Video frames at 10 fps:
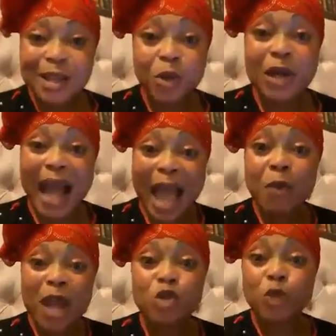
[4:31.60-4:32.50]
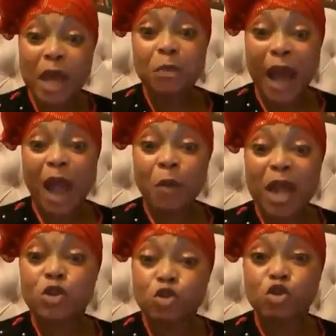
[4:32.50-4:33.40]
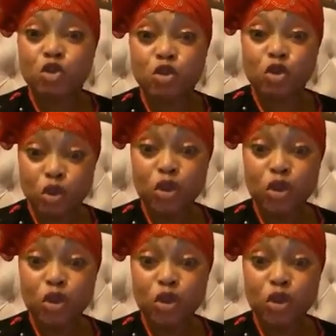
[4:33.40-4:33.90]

Look, I went to